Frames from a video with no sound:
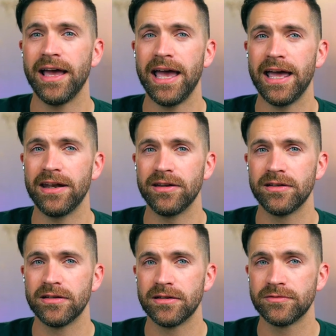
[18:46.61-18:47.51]
And
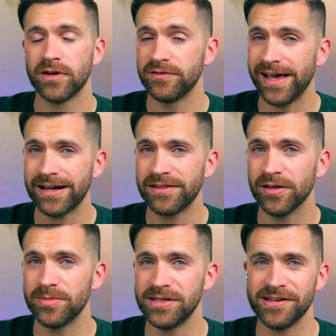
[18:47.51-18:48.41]
fun fact,
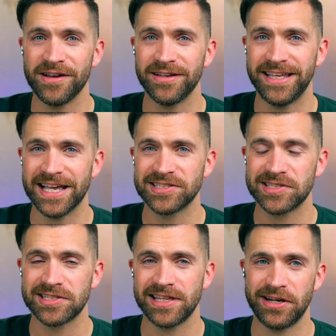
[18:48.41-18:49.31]
there'll be
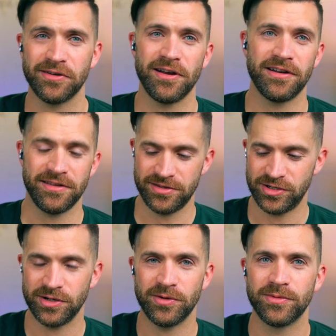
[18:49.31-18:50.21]
guests later on the
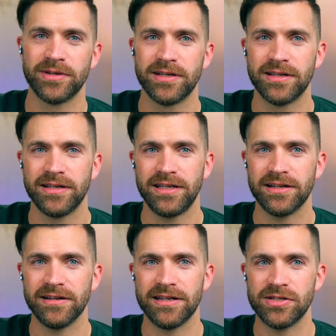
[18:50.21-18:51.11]
show
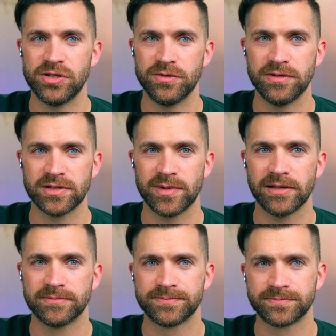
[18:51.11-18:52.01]
here in June as well.